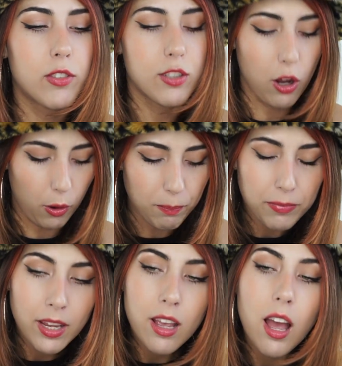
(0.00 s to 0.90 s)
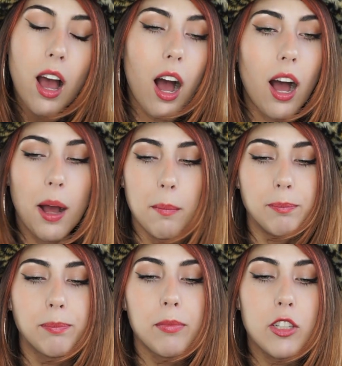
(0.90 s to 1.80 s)
So
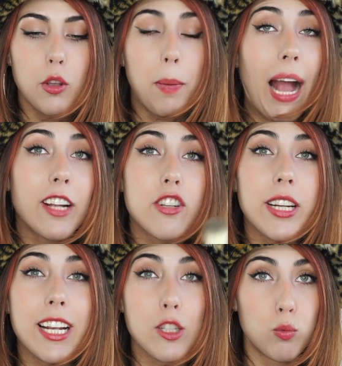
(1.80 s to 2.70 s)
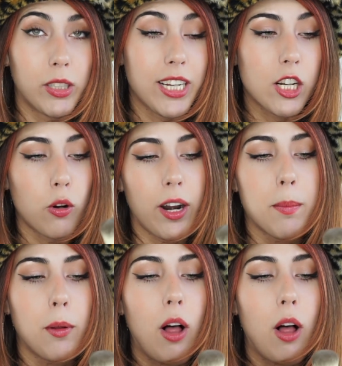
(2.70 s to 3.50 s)
um, so packaging is really incredible.